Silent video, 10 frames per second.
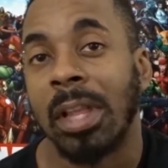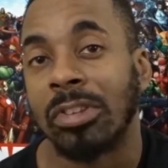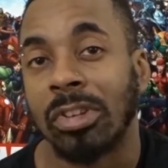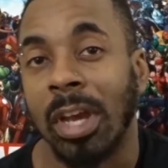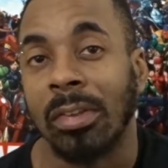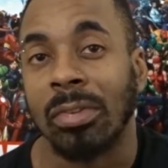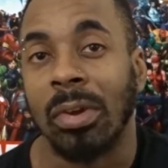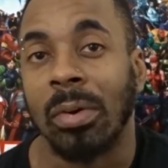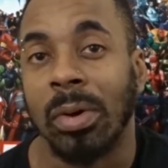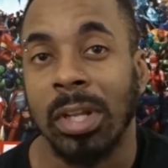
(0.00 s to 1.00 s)
let you guys
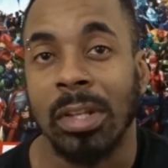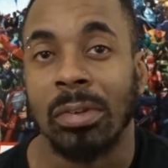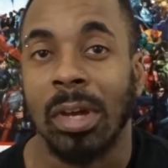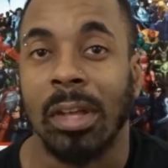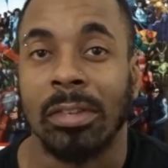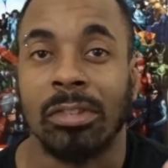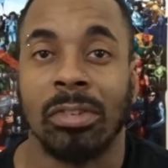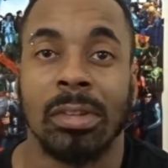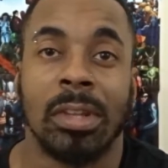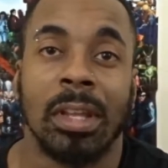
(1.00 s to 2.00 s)
know, and then you guys
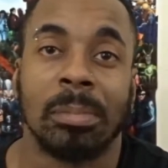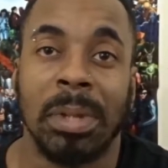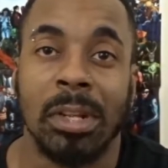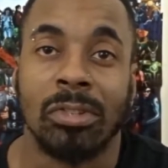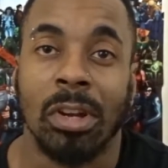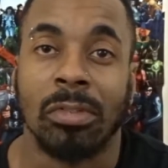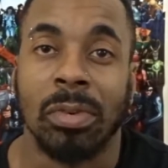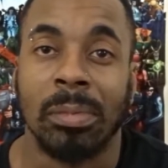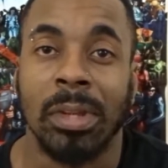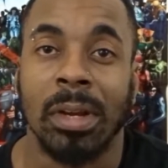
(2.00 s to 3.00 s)
should be the judge
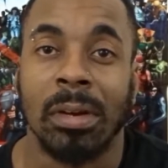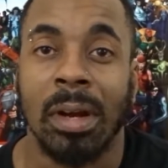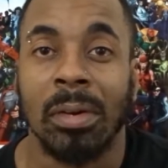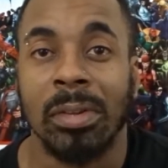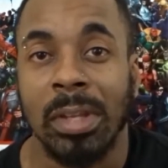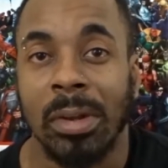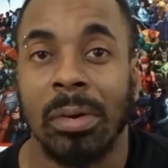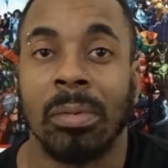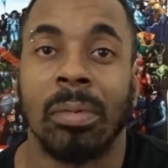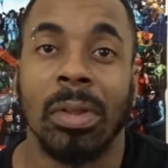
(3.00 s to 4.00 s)
from there on, you
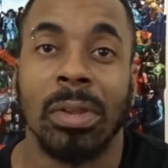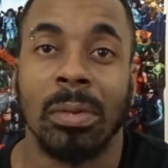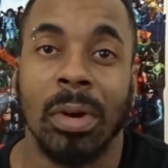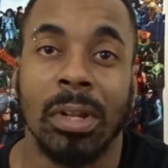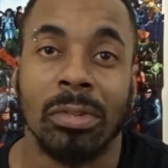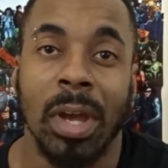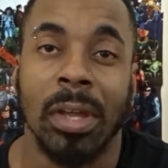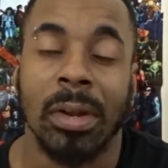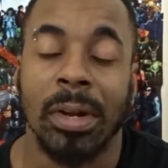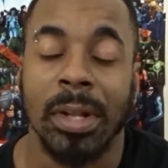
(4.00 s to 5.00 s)
know, whether you want to try
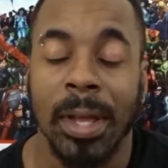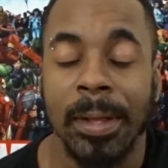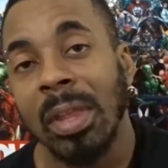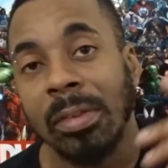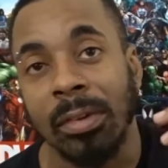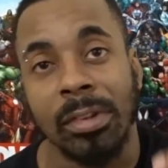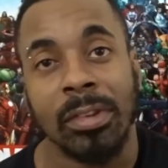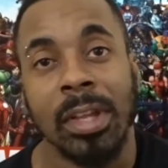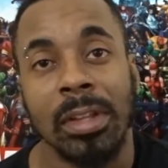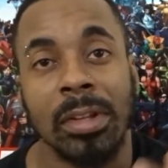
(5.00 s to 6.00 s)
it out or not. So let's
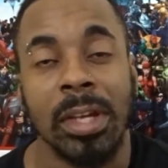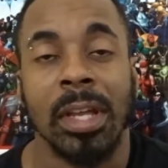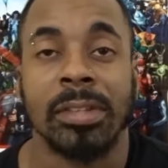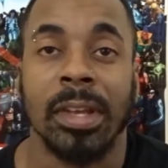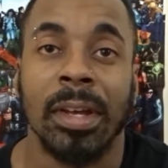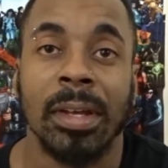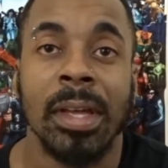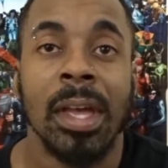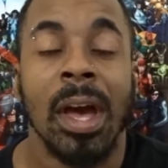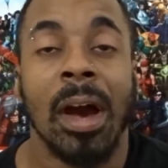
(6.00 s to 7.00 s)
take a look at
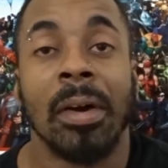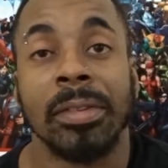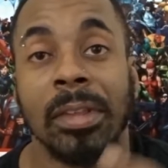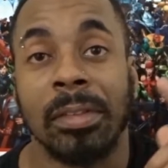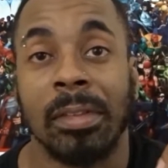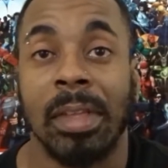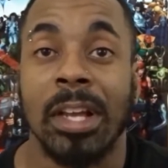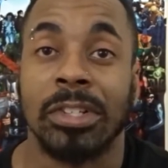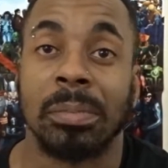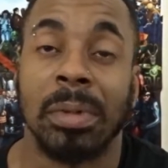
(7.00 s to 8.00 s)
how this is
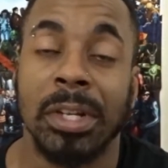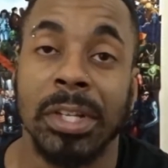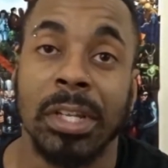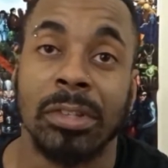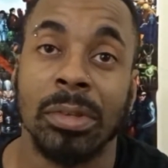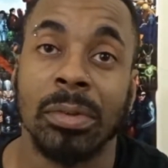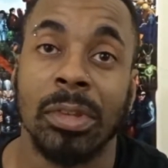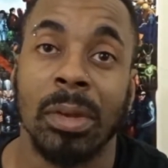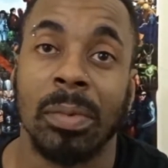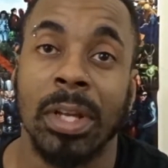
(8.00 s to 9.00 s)
actually Monday and
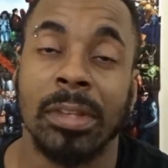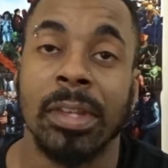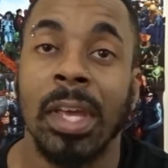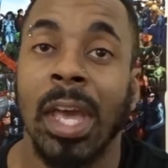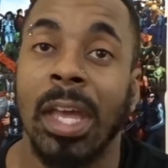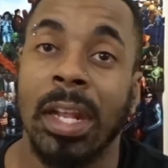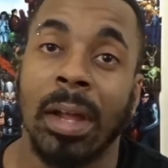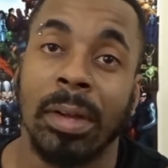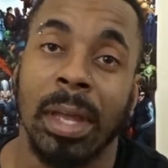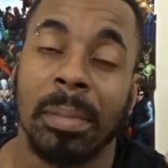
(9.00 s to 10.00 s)
Tuesday went, and then
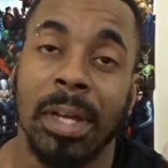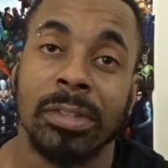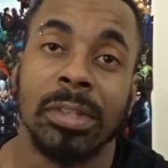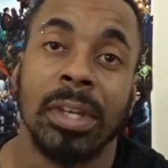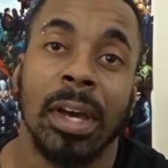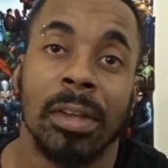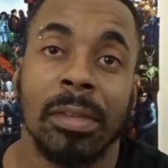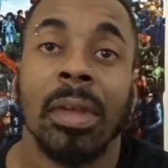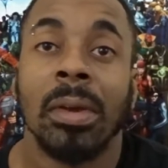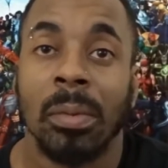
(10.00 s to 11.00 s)
I'll get back to you guys
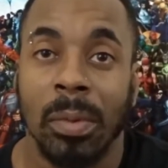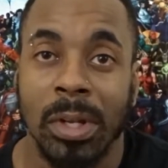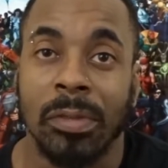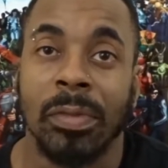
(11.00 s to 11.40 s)
when it's